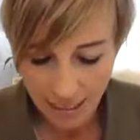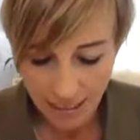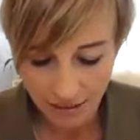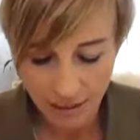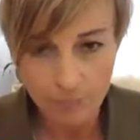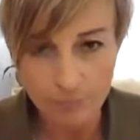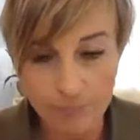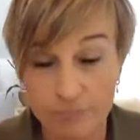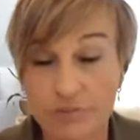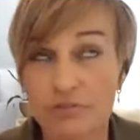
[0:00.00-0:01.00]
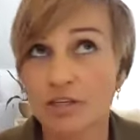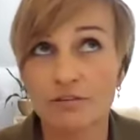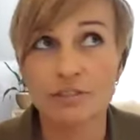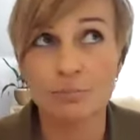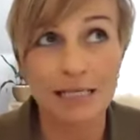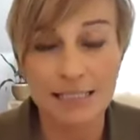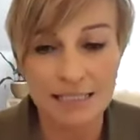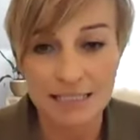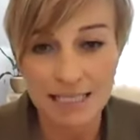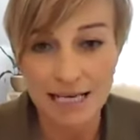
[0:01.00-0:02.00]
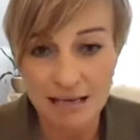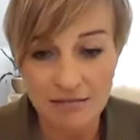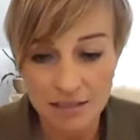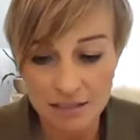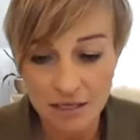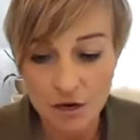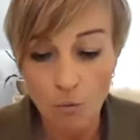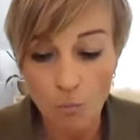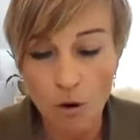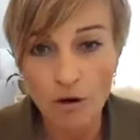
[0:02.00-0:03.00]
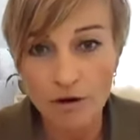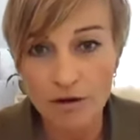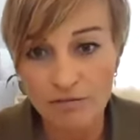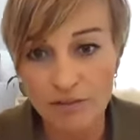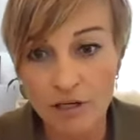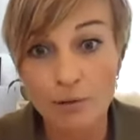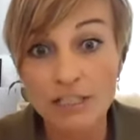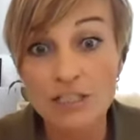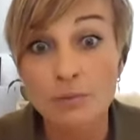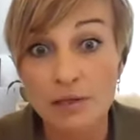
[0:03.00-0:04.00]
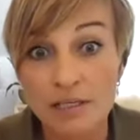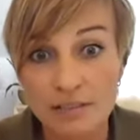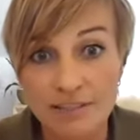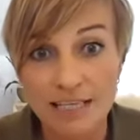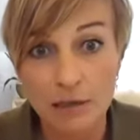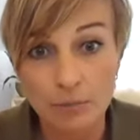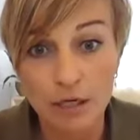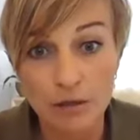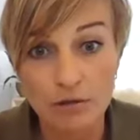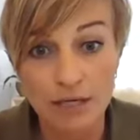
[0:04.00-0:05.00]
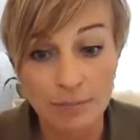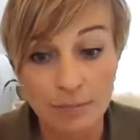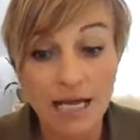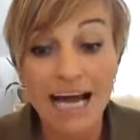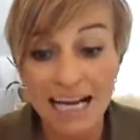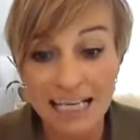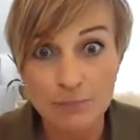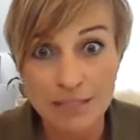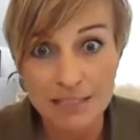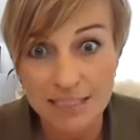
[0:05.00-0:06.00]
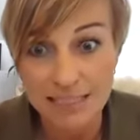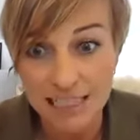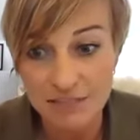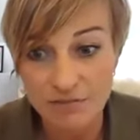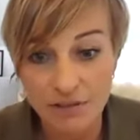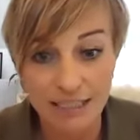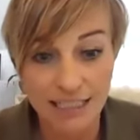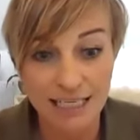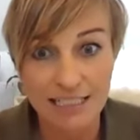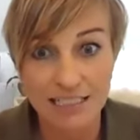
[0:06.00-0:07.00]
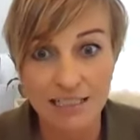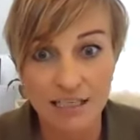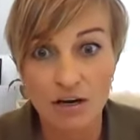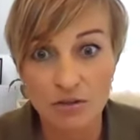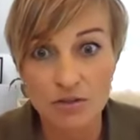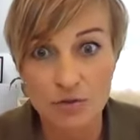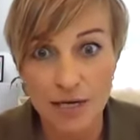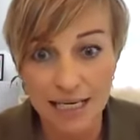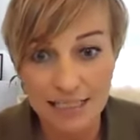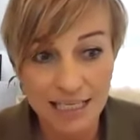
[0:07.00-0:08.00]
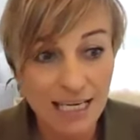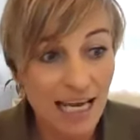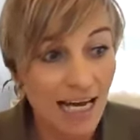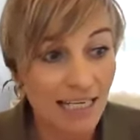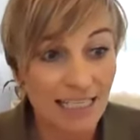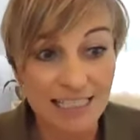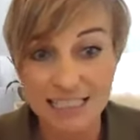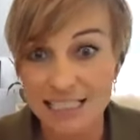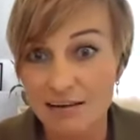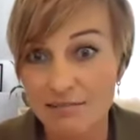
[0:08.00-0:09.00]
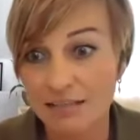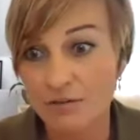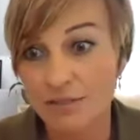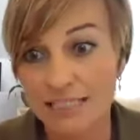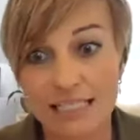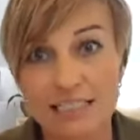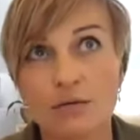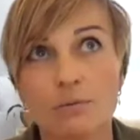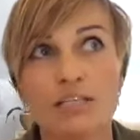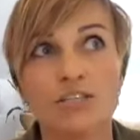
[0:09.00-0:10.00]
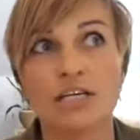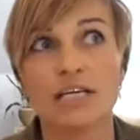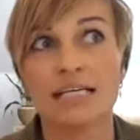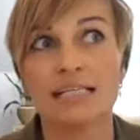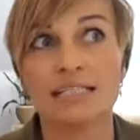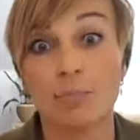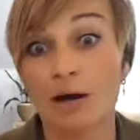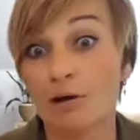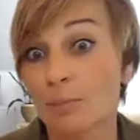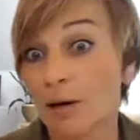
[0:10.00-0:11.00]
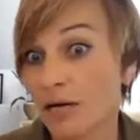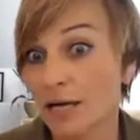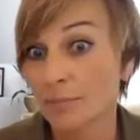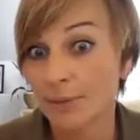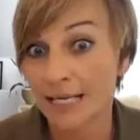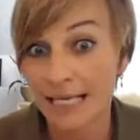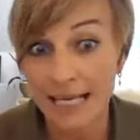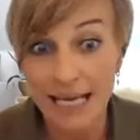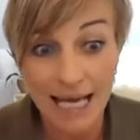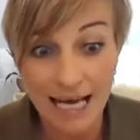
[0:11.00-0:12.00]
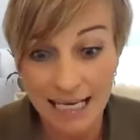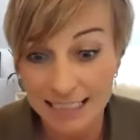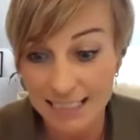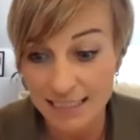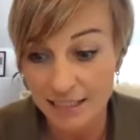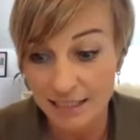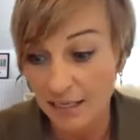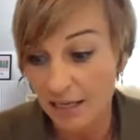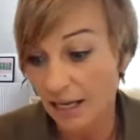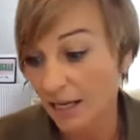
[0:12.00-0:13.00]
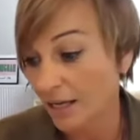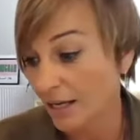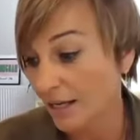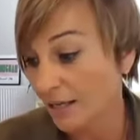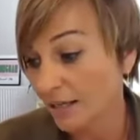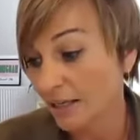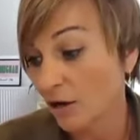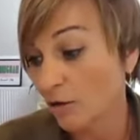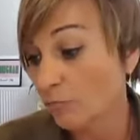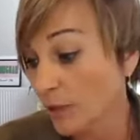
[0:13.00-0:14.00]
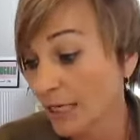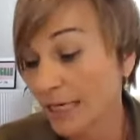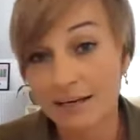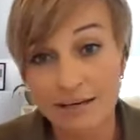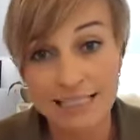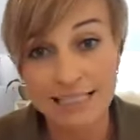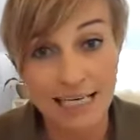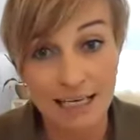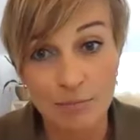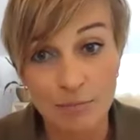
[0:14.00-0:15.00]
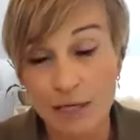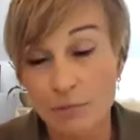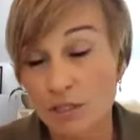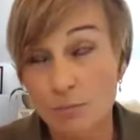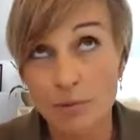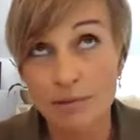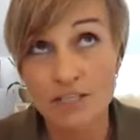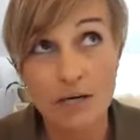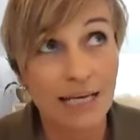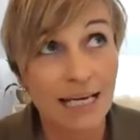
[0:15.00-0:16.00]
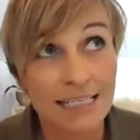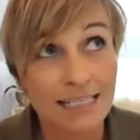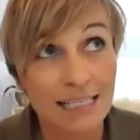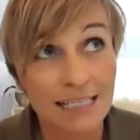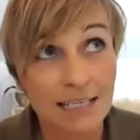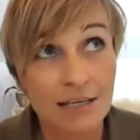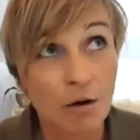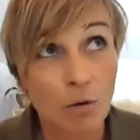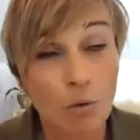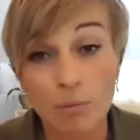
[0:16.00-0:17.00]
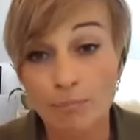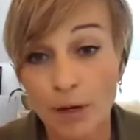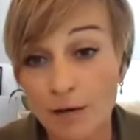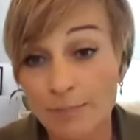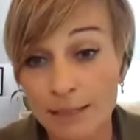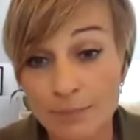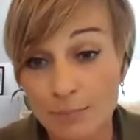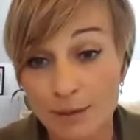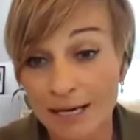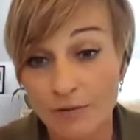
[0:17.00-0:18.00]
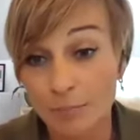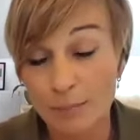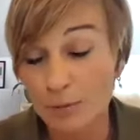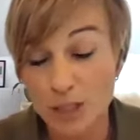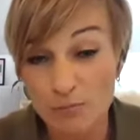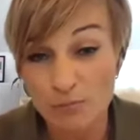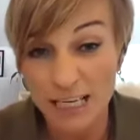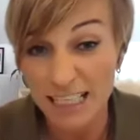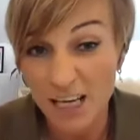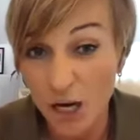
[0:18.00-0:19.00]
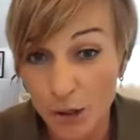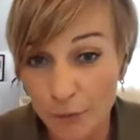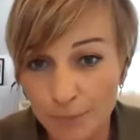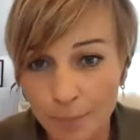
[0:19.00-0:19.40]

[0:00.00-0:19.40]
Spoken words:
And I'm chuffed to bits to say that one of the graduates of that programme has been successful in getting a contract, and it's Tarin 360, which is a Perry Bar company and is a really high-tech company, which probably showcases what Birmingham is about that people don't really know.